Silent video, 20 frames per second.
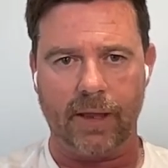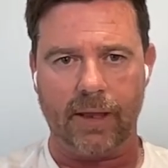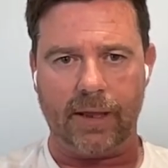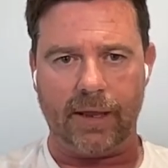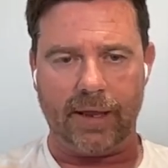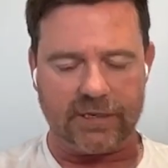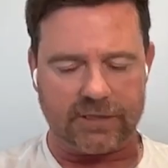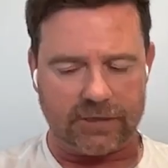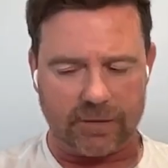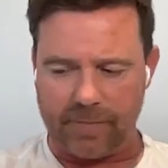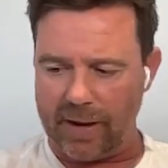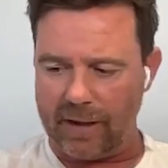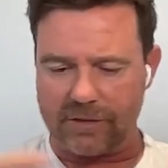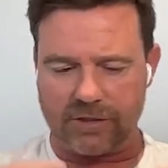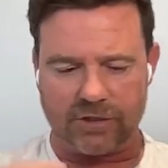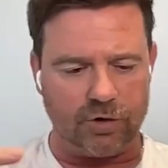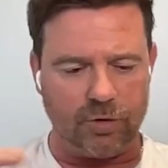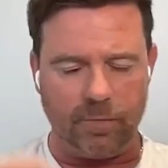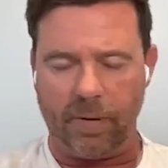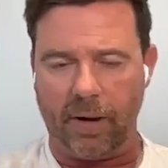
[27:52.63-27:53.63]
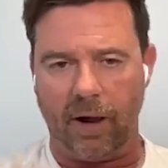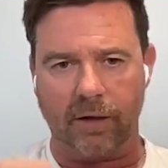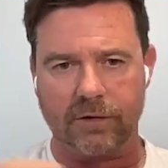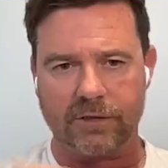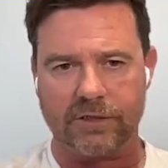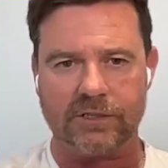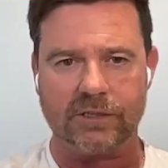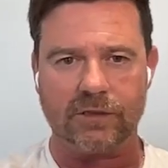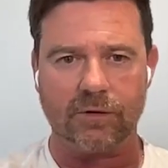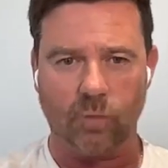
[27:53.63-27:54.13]
It's about two
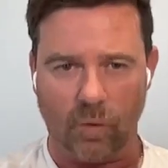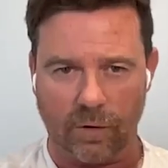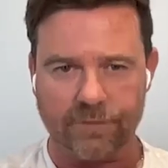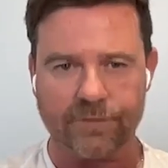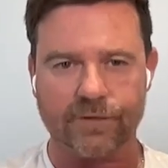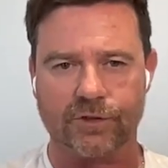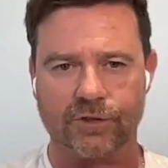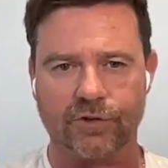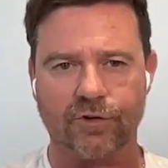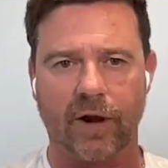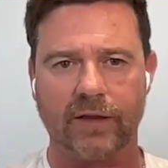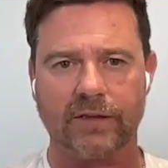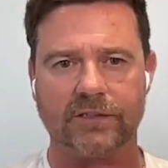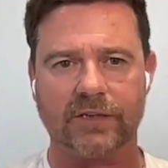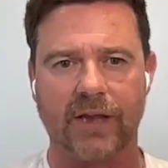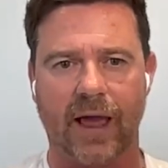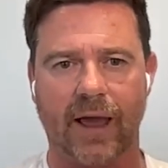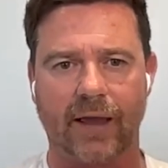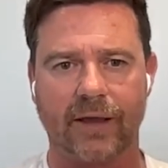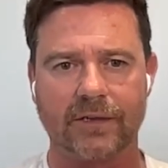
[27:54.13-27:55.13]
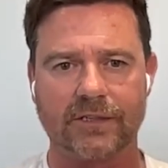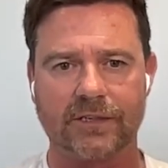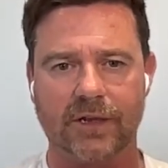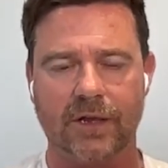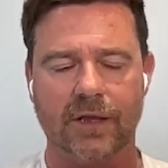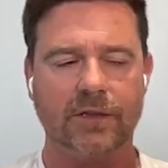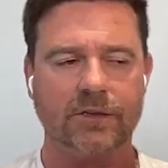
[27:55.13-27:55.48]
parties that want to transact.